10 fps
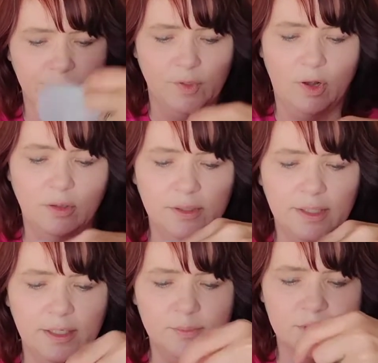all on
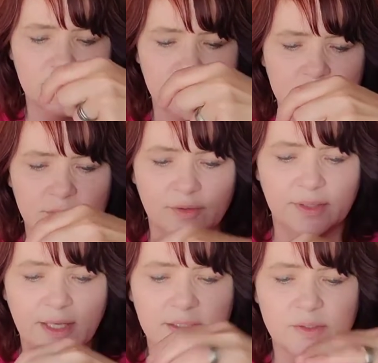Amazon, so
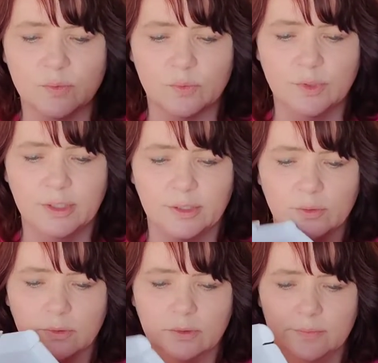that's really
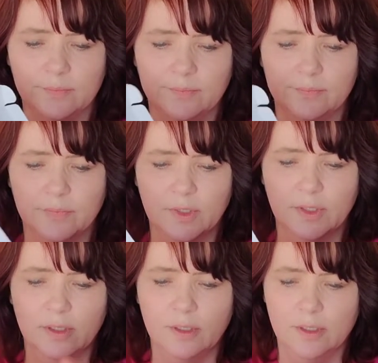cool.
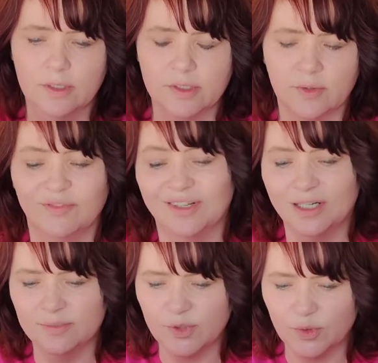So if it
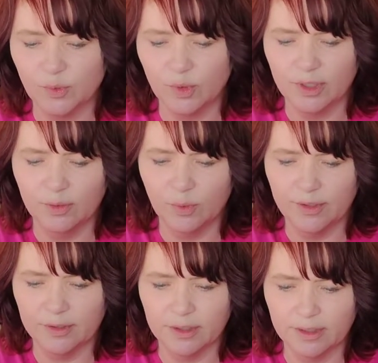comes with one,
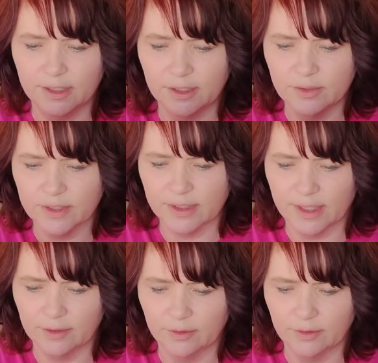whether or not I use it, I don't